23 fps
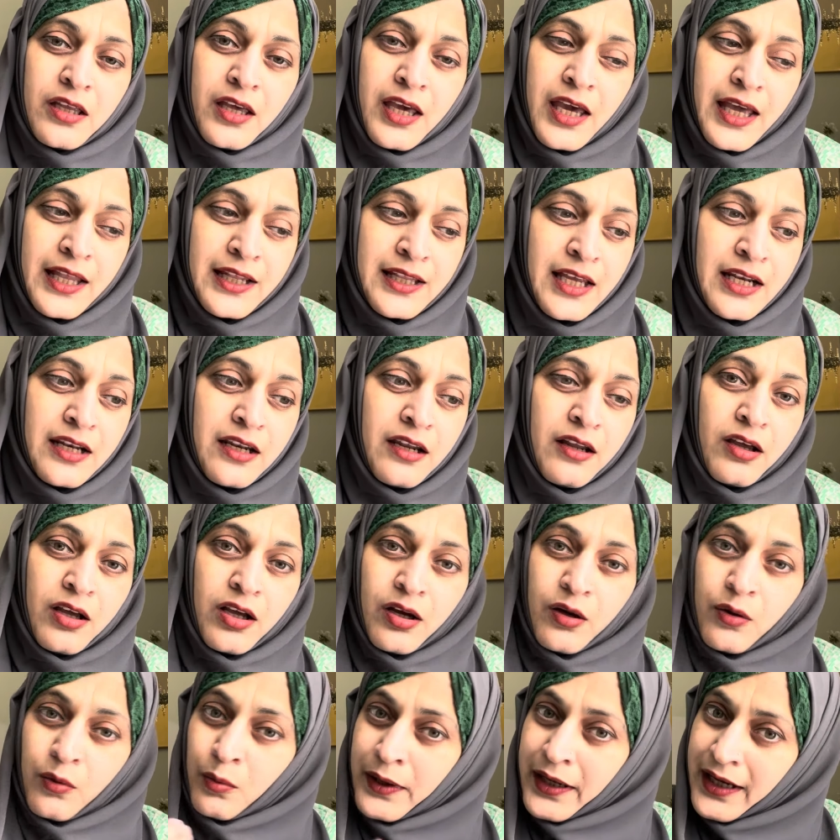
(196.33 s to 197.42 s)
And then
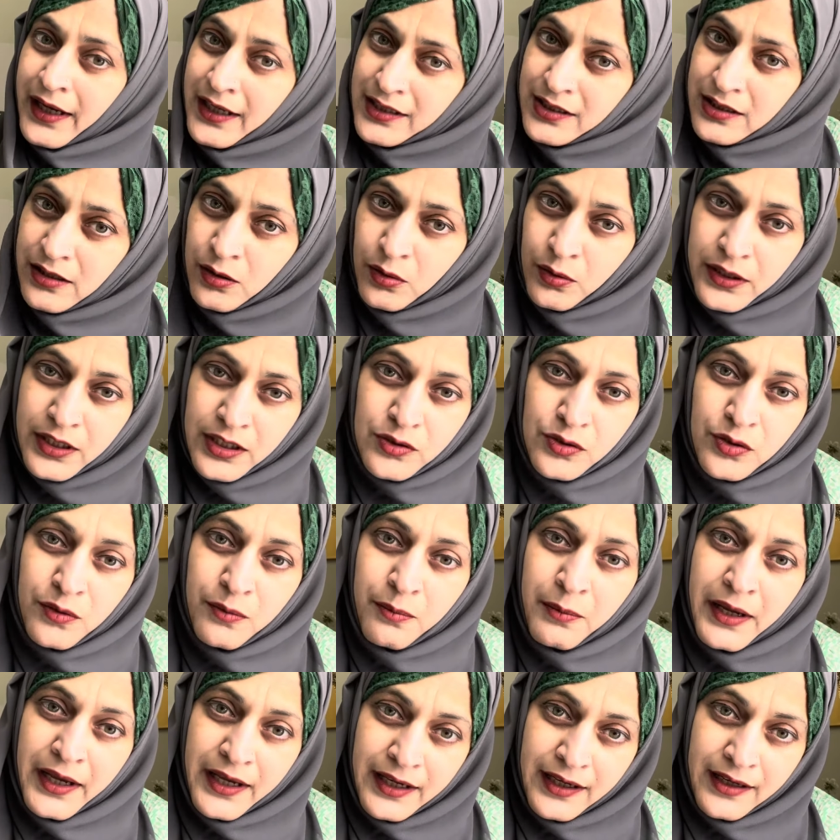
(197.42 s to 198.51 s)
when I look into
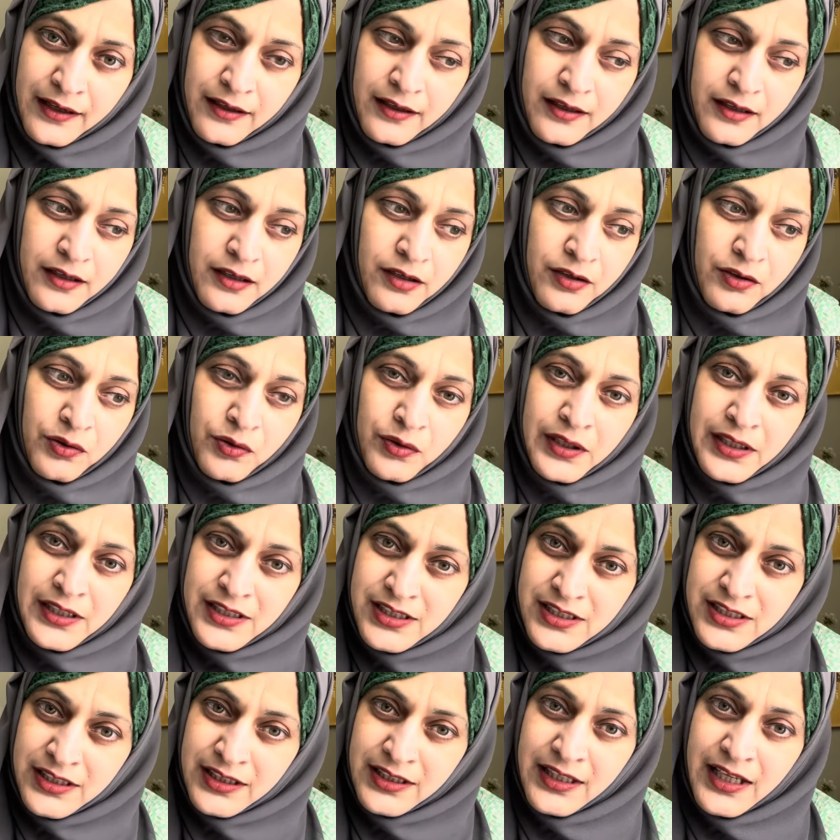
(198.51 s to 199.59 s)
my
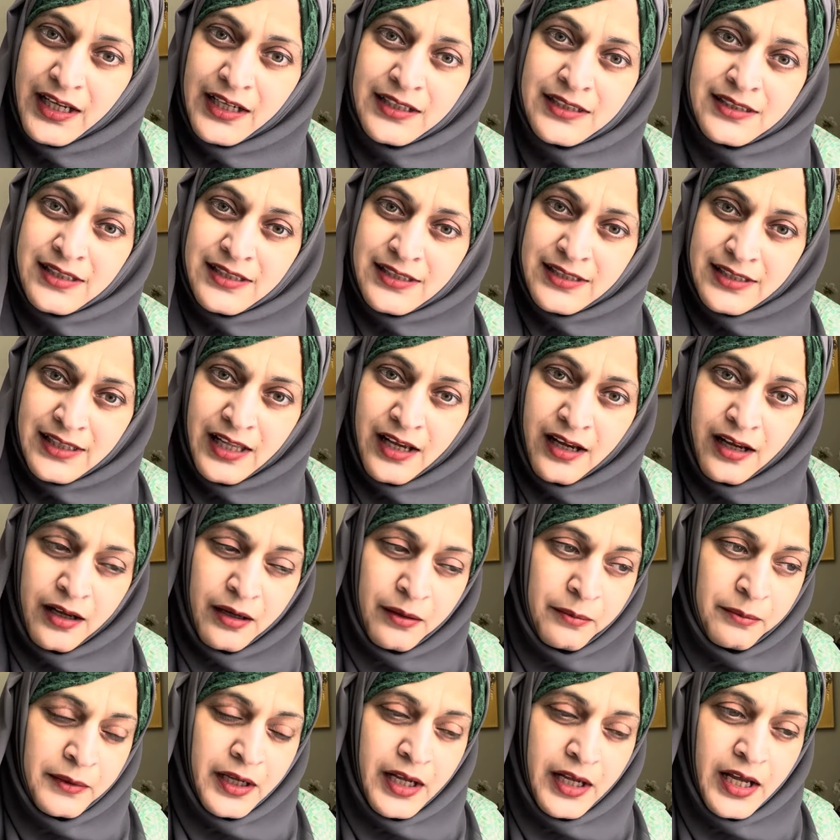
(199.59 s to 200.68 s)
religion, that is
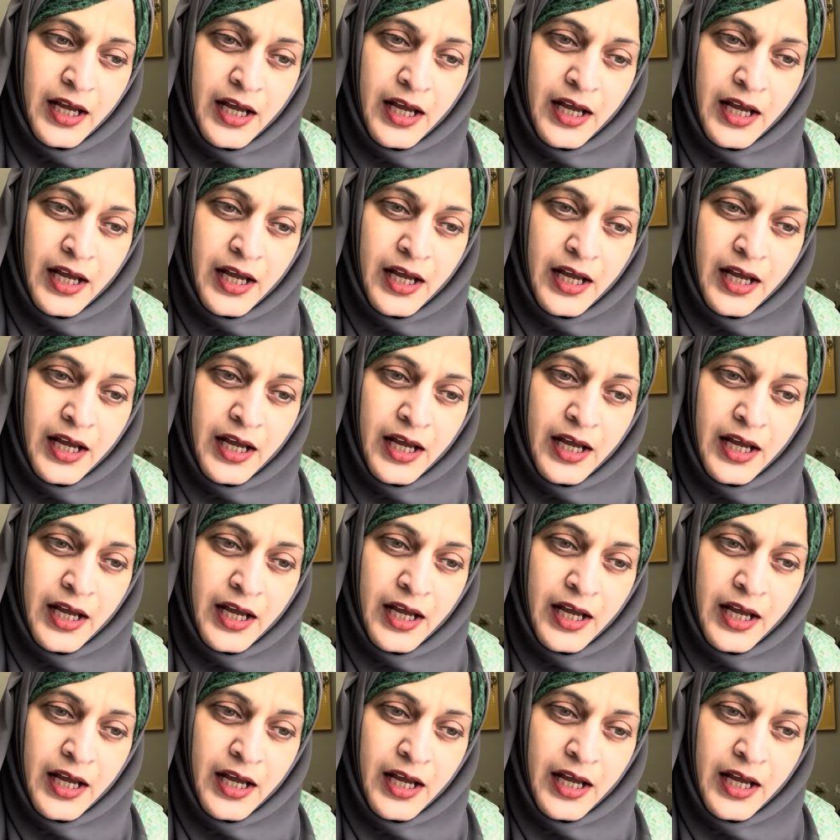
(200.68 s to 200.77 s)
Islam,